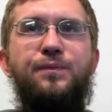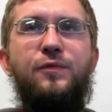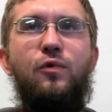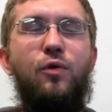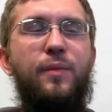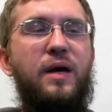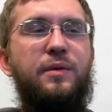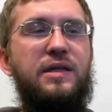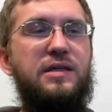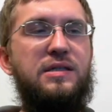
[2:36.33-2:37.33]
or maybe
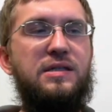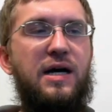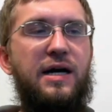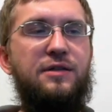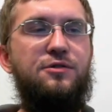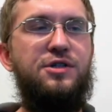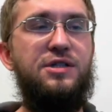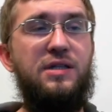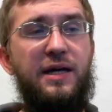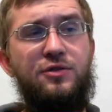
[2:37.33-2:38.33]
these designs are
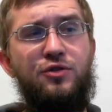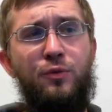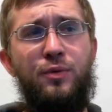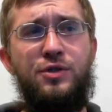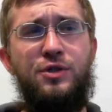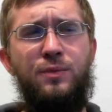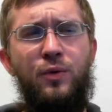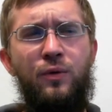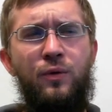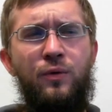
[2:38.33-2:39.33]
just like super
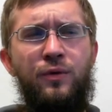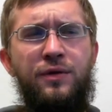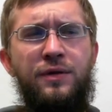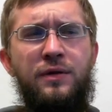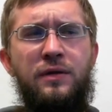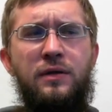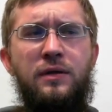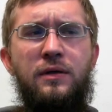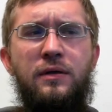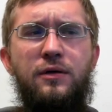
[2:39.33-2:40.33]
smooth,
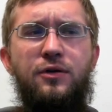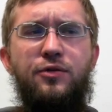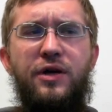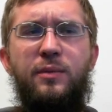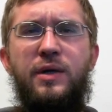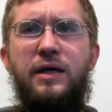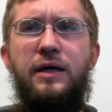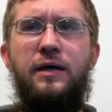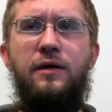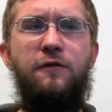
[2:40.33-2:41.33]

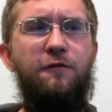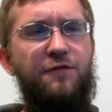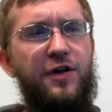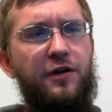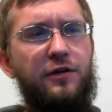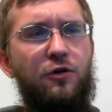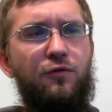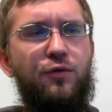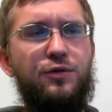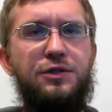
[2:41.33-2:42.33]
creamy, very low
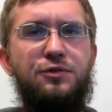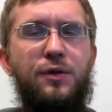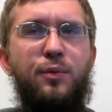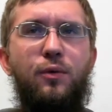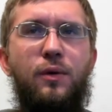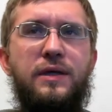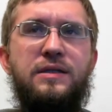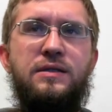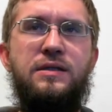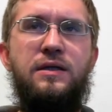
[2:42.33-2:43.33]
voltage ripple
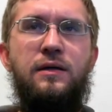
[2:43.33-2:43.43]
ones.